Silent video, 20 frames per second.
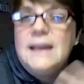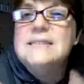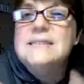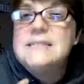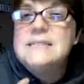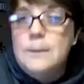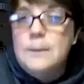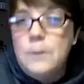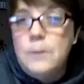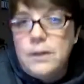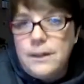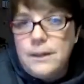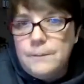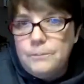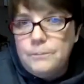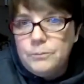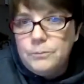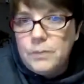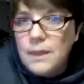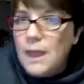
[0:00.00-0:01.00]
a stimulant,
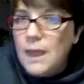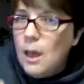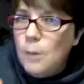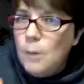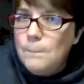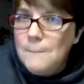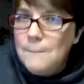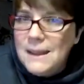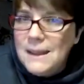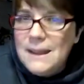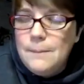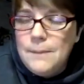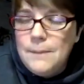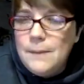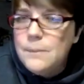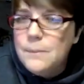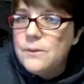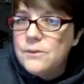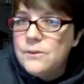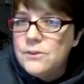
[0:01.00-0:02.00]
help many
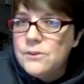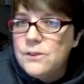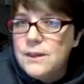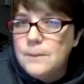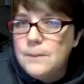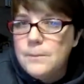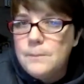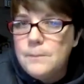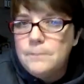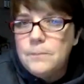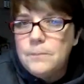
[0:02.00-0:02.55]
people sleep.